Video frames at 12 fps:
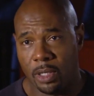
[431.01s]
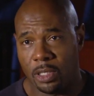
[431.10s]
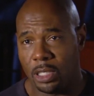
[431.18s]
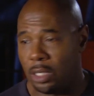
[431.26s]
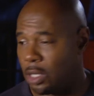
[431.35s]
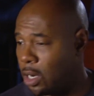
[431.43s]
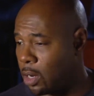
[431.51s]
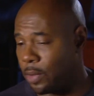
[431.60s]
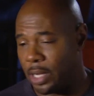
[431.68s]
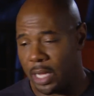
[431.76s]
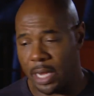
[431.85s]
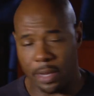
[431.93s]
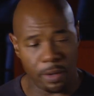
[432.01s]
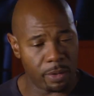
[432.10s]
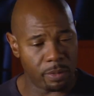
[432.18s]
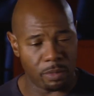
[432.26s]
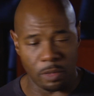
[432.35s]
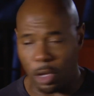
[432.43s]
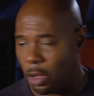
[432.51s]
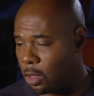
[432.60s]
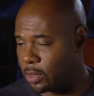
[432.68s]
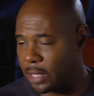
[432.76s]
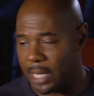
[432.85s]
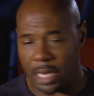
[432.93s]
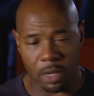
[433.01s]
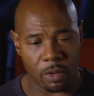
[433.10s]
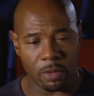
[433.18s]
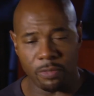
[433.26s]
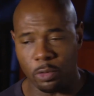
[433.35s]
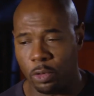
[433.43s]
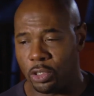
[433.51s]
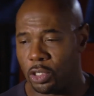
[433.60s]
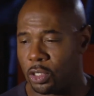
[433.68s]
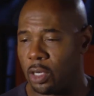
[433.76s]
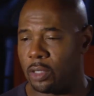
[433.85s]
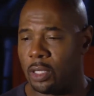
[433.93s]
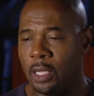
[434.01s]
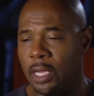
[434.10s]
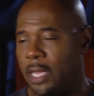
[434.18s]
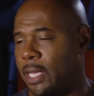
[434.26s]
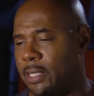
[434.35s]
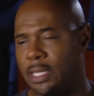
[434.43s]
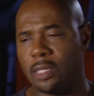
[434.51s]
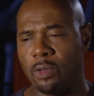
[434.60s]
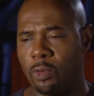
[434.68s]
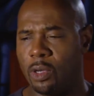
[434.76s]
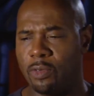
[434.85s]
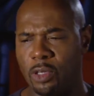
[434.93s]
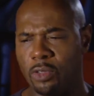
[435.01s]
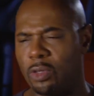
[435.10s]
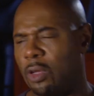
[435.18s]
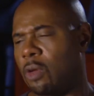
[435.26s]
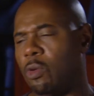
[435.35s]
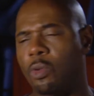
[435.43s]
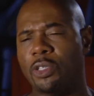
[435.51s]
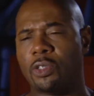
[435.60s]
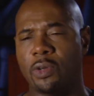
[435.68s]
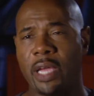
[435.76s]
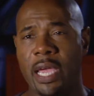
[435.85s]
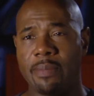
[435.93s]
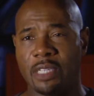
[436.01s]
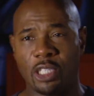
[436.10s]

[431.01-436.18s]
She already had her dolls laid out on the floor, and she started, and he said to one of them, he goes, well, what's their names?